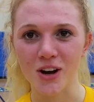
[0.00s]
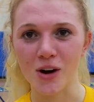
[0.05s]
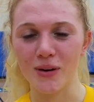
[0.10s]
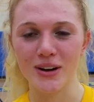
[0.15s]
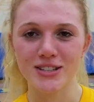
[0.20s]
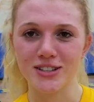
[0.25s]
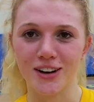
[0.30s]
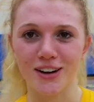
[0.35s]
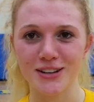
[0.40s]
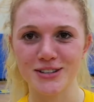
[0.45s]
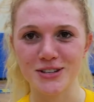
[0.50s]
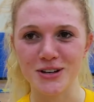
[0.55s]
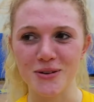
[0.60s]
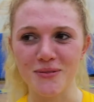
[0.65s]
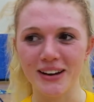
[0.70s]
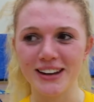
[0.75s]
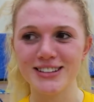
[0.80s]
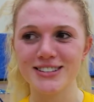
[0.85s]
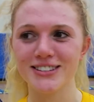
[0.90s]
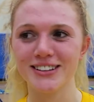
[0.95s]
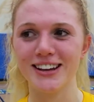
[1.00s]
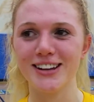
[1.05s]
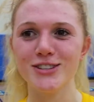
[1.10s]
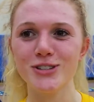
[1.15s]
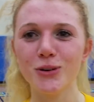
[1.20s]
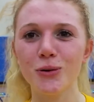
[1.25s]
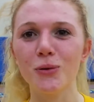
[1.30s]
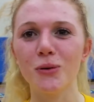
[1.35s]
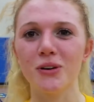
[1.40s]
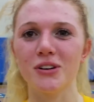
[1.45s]
Oh, it's awesome.
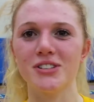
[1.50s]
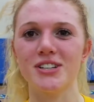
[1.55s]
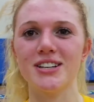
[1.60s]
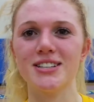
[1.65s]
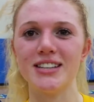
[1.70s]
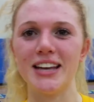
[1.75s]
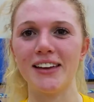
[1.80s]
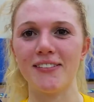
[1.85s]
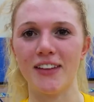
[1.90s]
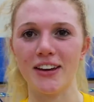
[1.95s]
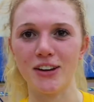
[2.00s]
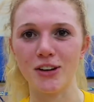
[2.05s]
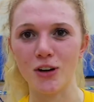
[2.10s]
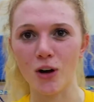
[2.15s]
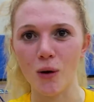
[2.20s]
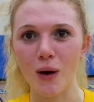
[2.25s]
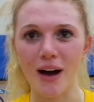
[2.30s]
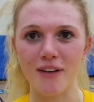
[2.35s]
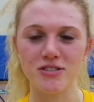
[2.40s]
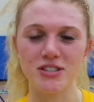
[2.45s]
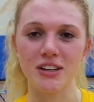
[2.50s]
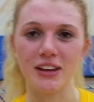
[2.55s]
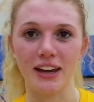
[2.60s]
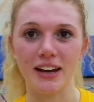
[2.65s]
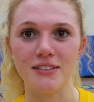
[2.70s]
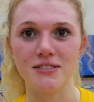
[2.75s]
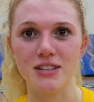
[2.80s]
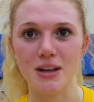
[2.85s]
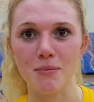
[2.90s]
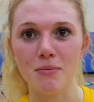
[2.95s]
It's cool just seeing, like, you know, obviously,
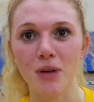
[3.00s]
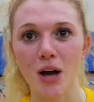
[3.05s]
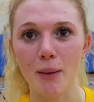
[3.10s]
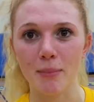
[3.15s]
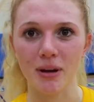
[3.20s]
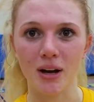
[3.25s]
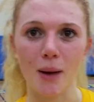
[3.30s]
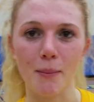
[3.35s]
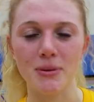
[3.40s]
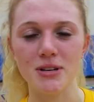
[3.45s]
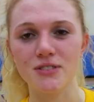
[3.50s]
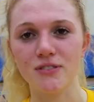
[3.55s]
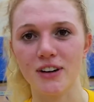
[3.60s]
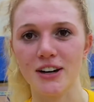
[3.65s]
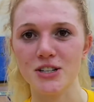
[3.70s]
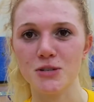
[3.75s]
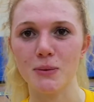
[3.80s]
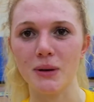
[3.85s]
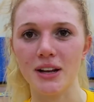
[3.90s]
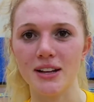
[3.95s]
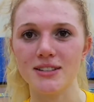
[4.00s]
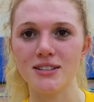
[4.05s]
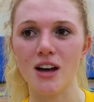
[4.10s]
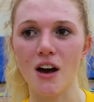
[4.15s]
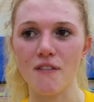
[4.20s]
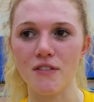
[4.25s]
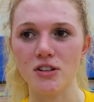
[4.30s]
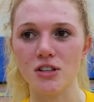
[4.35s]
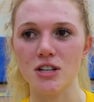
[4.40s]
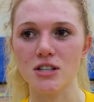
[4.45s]
like, as them coming up as freshmen and
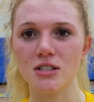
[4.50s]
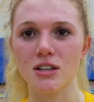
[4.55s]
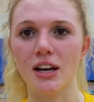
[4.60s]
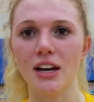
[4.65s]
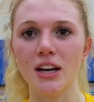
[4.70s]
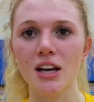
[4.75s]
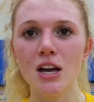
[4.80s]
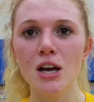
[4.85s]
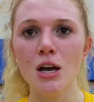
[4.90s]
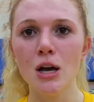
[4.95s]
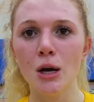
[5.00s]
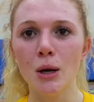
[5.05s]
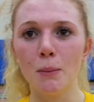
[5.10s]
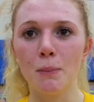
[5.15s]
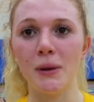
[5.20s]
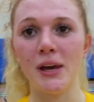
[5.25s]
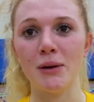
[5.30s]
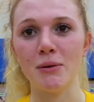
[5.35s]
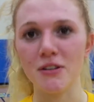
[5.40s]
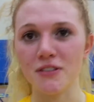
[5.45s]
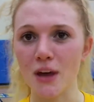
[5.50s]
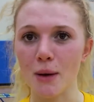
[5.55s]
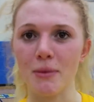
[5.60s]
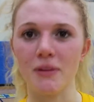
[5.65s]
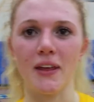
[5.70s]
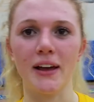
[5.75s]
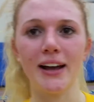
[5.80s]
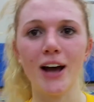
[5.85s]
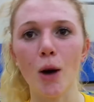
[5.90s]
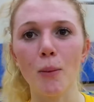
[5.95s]
stuff, and just, like, being with them
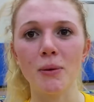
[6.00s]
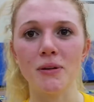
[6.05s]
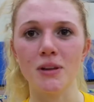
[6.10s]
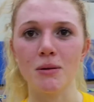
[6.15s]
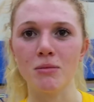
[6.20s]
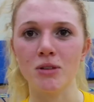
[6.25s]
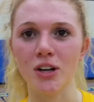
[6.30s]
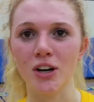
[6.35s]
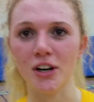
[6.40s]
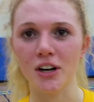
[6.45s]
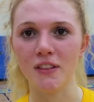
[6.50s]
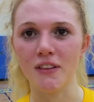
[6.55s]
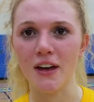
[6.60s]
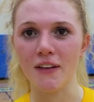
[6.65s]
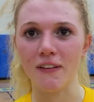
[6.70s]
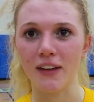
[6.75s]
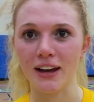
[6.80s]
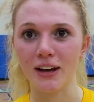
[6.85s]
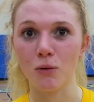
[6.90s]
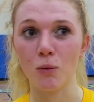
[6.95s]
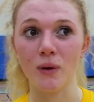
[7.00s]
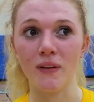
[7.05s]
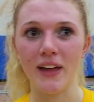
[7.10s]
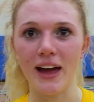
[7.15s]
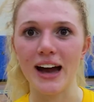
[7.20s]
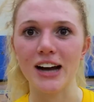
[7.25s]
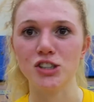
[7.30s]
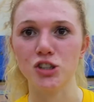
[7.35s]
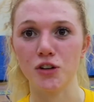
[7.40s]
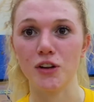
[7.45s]
and, like, helping them learn, and then, like, when they
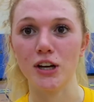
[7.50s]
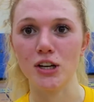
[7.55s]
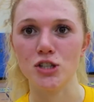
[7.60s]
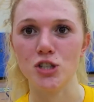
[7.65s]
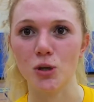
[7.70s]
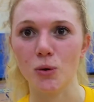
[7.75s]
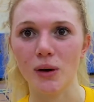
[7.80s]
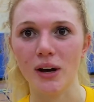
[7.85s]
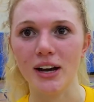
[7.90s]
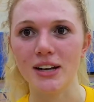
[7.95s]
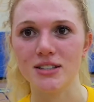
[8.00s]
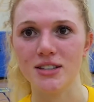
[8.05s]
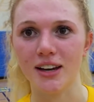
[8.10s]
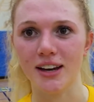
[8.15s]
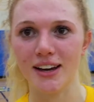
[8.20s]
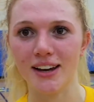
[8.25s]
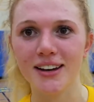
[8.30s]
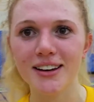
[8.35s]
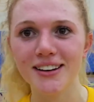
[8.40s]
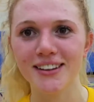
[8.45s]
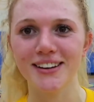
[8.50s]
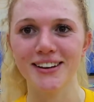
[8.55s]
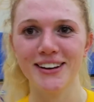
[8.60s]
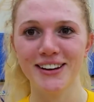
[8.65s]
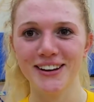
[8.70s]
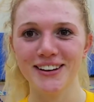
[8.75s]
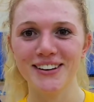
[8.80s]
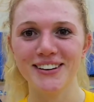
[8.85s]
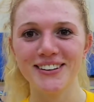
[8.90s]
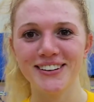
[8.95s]
actually, like, do it, it's like,
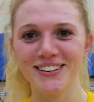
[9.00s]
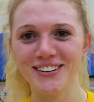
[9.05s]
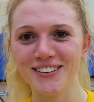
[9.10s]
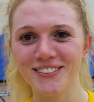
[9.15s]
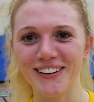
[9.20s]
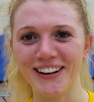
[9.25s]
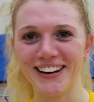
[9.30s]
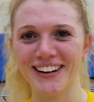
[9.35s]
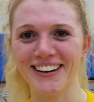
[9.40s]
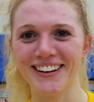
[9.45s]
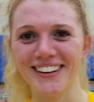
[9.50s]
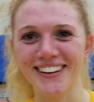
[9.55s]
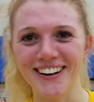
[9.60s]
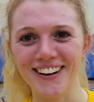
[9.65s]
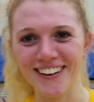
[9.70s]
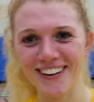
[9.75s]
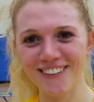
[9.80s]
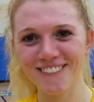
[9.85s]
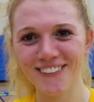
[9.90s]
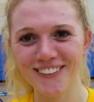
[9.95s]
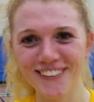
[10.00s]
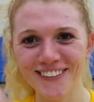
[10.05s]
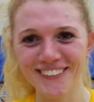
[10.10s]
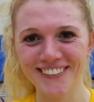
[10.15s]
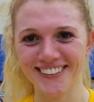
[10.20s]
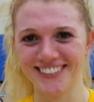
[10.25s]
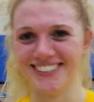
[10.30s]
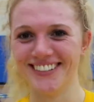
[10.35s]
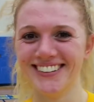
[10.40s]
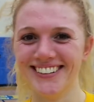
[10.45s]
you know, like,
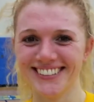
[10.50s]
woo.